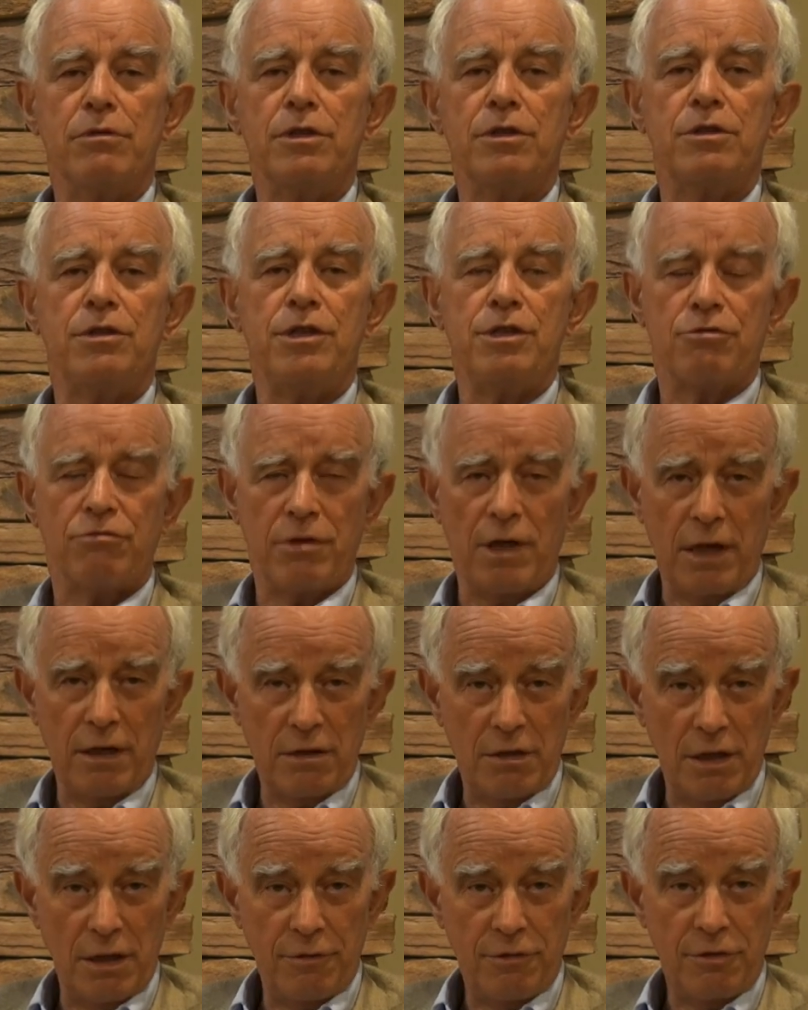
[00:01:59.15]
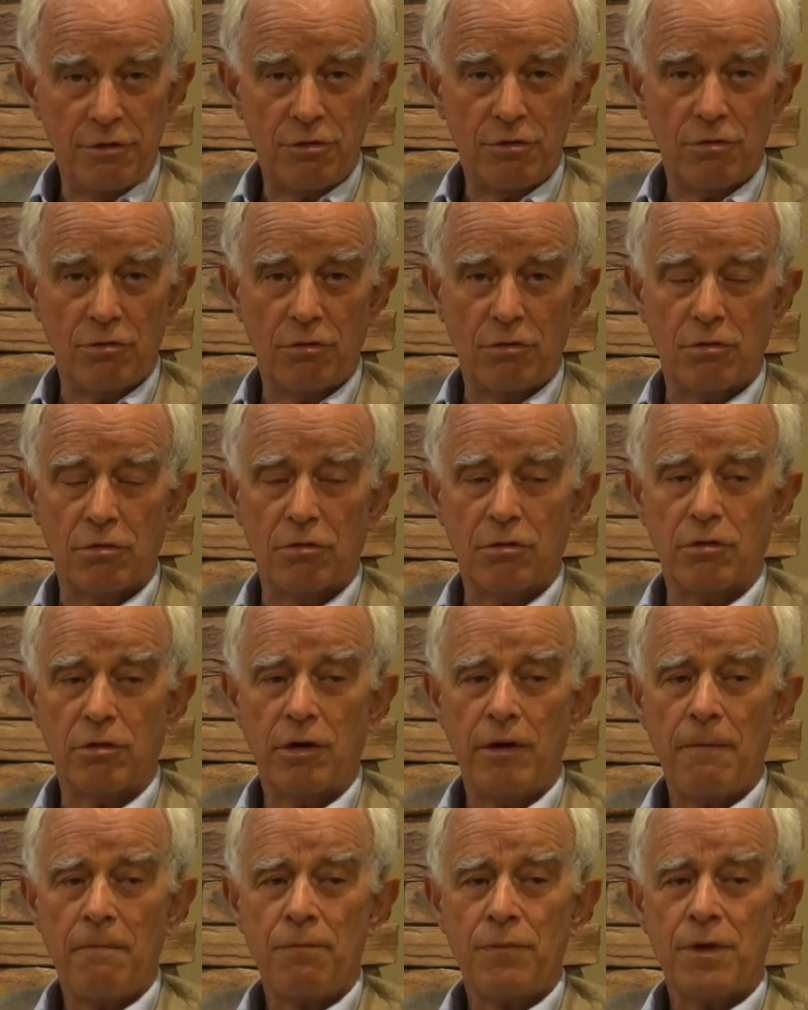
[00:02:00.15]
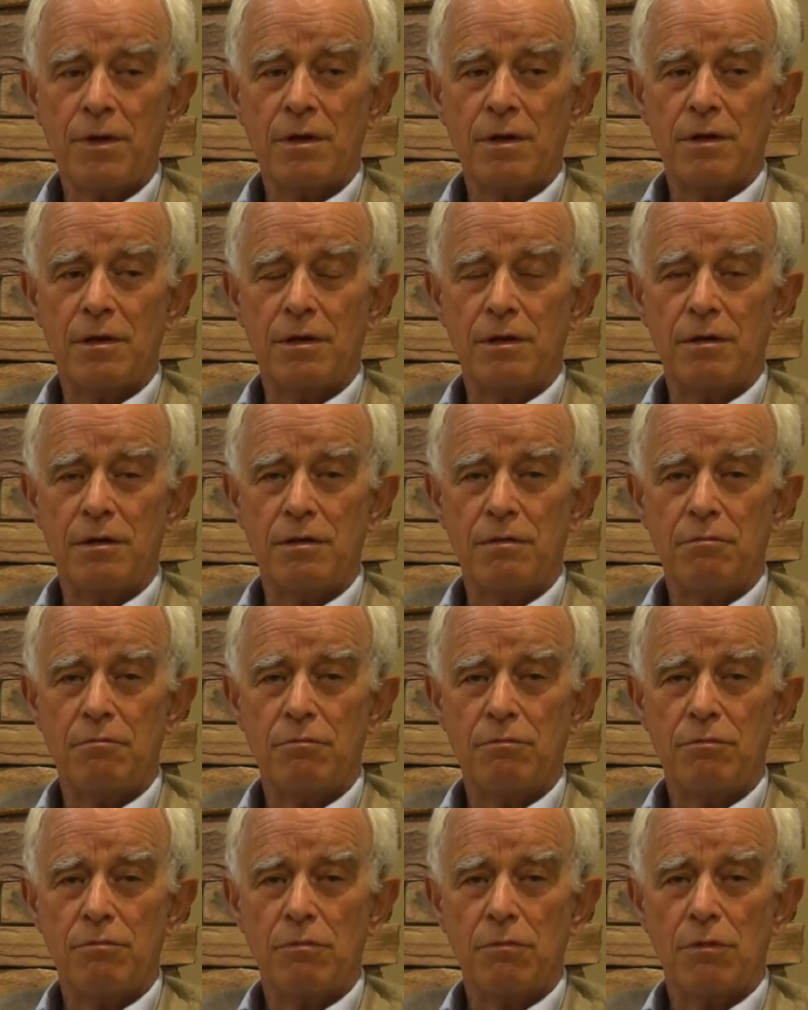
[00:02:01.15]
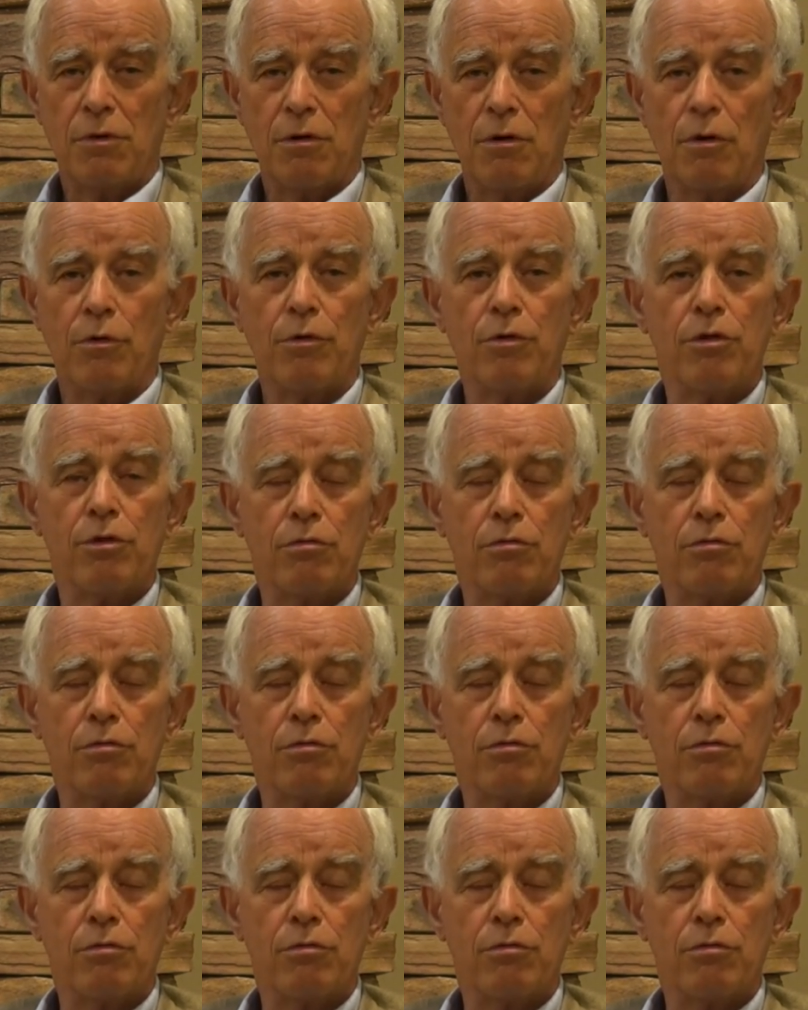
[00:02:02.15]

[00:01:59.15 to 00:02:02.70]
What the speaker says: deceased relatives or go